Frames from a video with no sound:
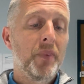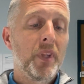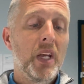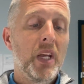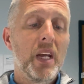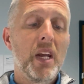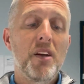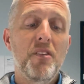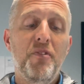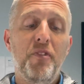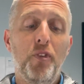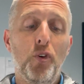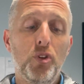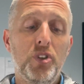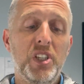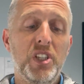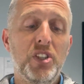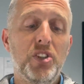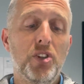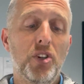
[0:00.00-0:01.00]
He had
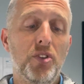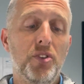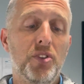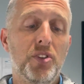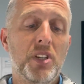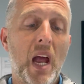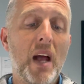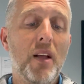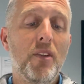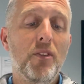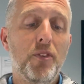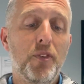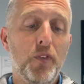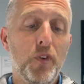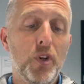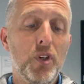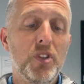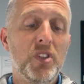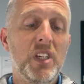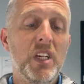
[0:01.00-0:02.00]
40 sons and
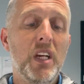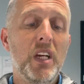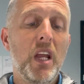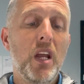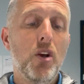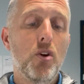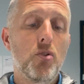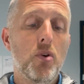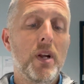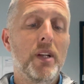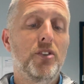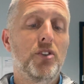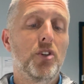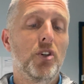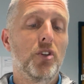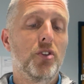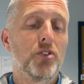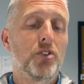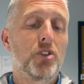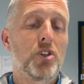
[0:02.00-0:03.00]
30
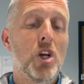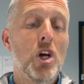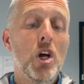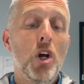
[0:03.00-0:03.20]
grandsons